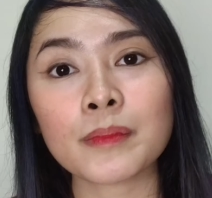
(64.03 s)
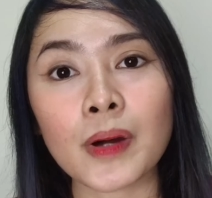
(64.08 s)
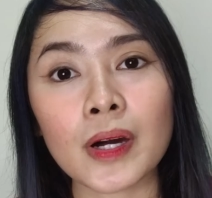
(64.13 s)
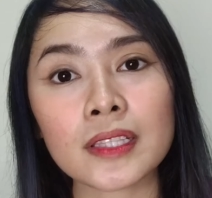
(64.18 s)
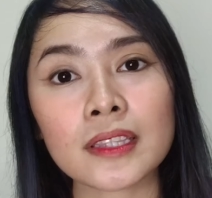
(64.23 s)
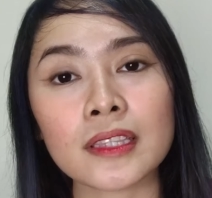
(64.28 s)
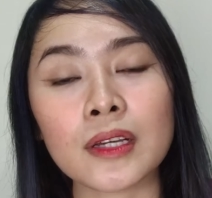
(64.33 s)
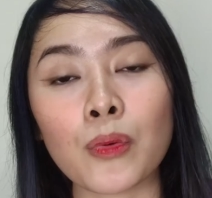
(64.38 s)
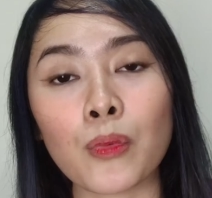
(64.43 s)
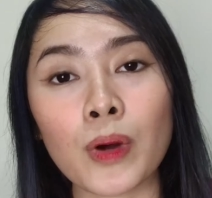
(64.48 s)

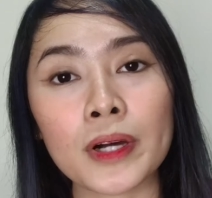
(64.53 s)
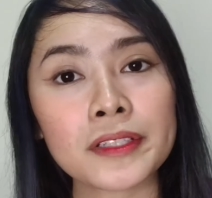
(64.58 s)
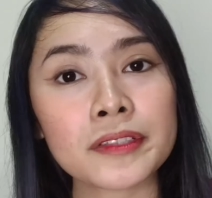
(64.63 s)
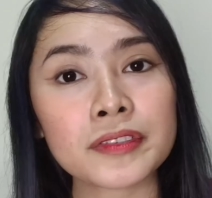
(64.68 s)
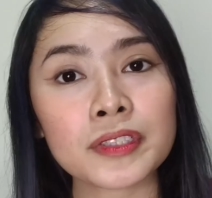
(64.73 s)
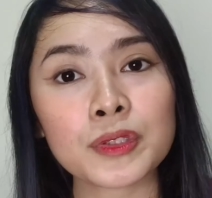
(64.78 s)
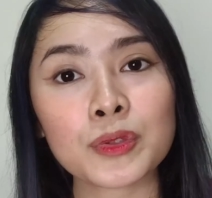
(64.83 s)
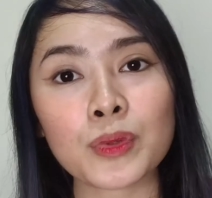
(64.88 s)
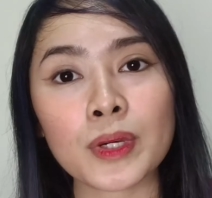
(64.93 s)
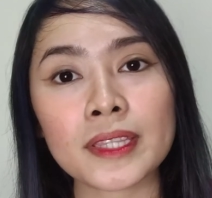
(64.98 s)
bought the
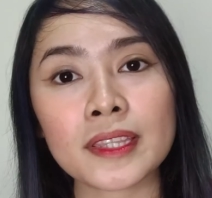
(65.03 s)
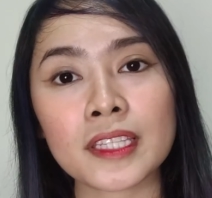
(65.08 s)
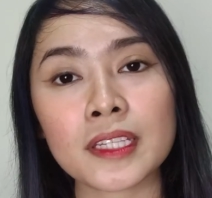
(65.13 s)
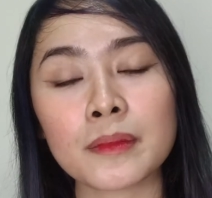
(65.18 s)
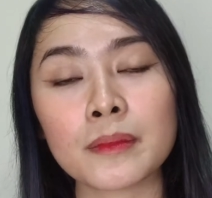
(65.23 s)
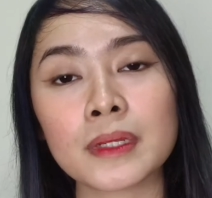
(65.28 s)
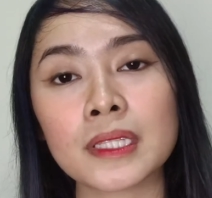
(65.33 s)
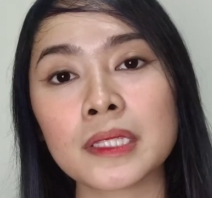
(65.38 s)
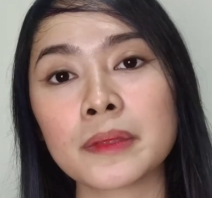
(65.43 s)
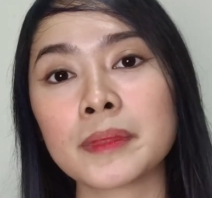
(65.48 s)

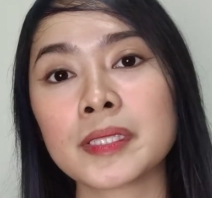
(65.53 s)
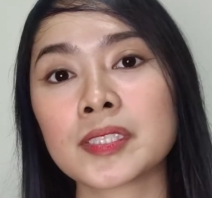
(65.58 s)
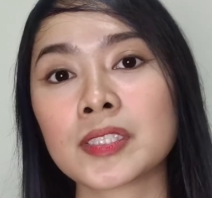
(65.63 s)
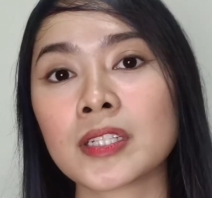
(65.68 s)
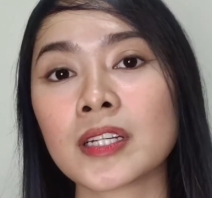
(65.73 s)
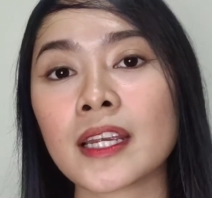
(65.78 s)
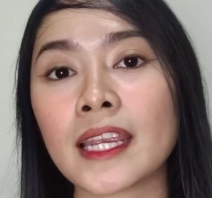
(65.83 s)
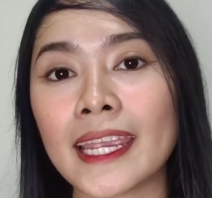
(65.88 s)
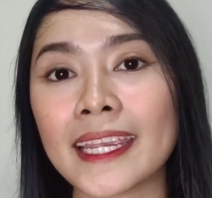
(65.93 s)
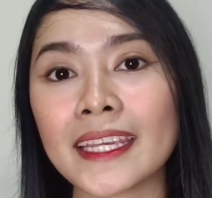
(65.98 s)

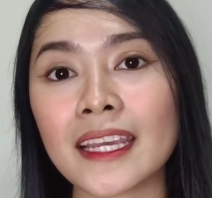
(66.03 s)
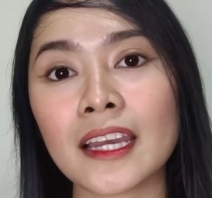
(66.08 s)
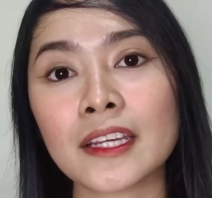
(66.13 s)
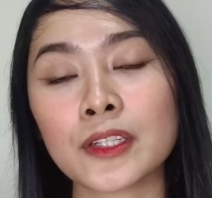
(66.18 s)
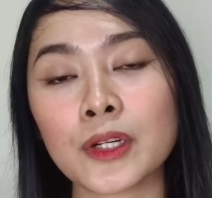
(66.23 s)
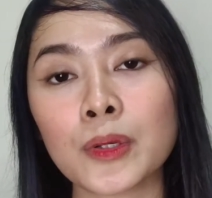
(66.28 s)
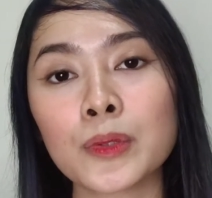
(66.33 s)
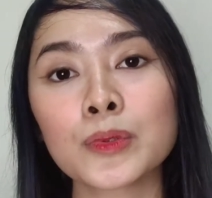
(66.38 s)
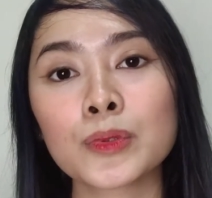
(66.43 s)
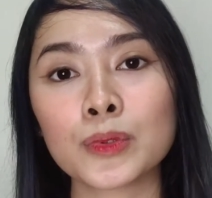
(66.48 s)
120mm
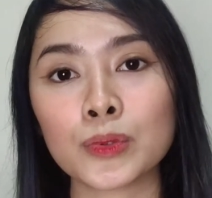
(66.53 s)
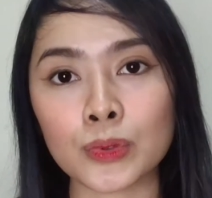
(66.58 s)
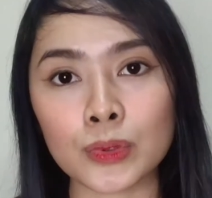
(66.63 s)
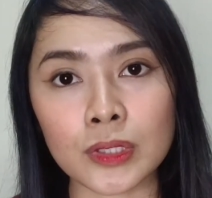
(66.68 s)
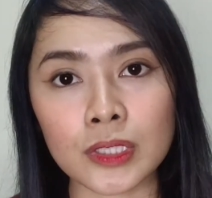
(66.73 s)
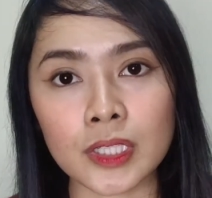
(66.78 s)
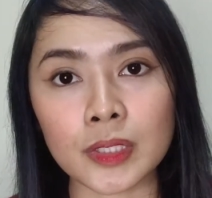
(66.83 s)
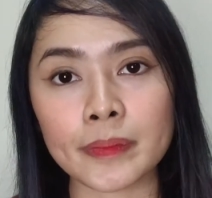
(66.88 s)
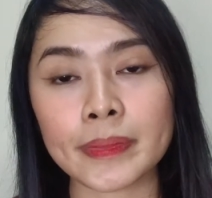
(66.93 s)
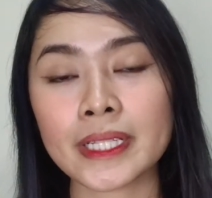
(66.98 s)
AIO
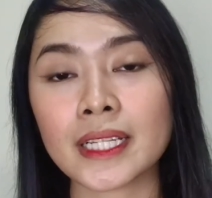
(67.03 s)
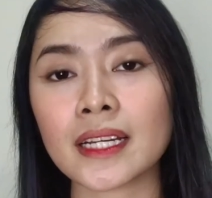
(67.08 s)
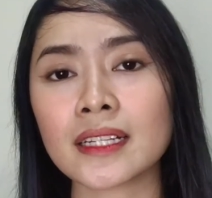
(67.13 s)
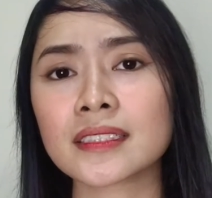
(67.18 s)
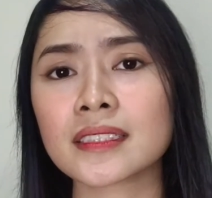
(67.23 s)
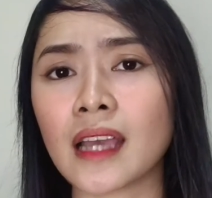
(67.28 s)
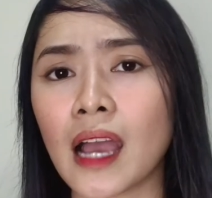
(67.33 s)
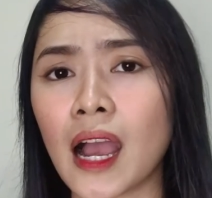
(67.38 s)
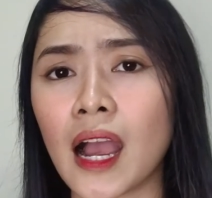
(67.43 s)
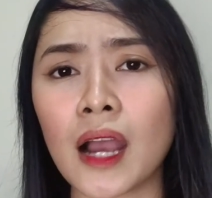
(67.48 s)
cooler
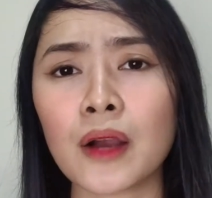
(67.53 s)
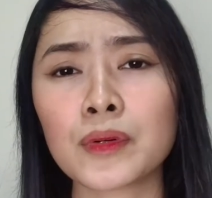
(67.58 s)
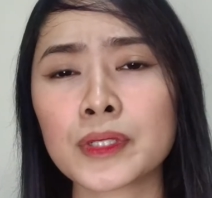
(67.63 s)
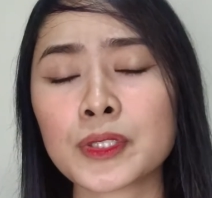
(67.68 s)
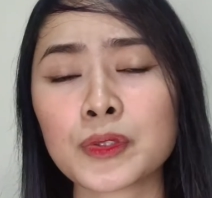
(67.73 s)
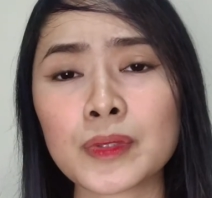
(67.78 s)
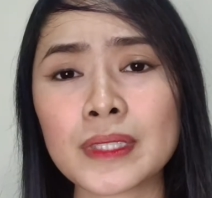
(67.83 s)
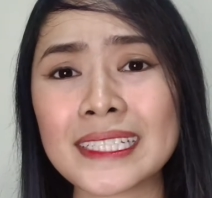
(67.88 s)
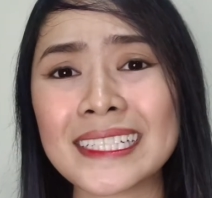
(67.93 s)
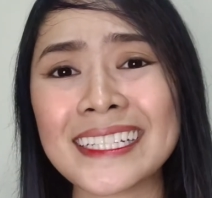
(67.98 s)
because I
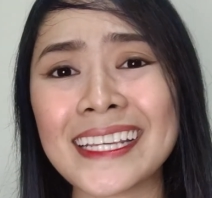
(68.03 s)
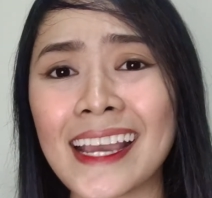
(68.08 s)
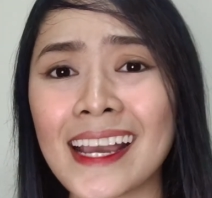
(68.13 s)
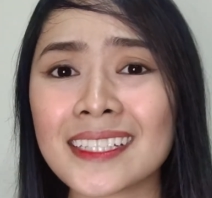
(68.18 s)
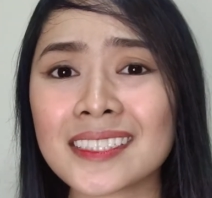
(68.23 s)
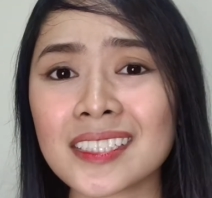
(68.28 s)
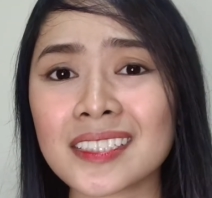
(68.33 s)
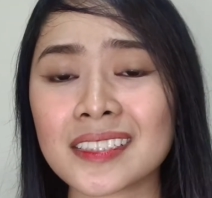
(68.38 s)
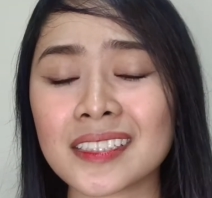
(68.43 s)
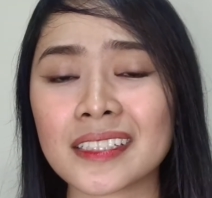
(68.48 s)
was really
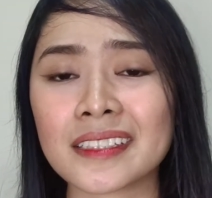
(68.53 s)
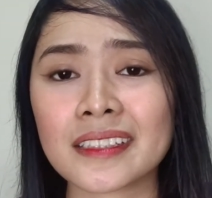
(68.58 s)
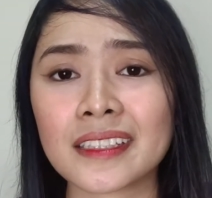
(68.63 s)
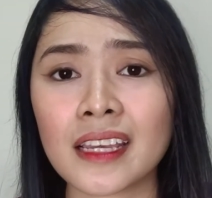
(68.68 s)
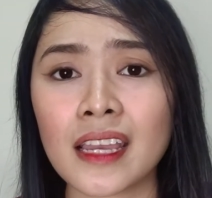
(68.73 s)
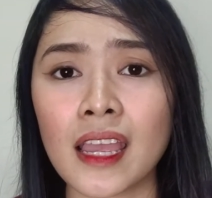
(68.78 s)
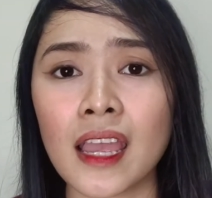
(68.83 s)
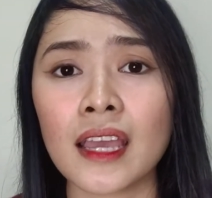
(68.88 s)
hesitant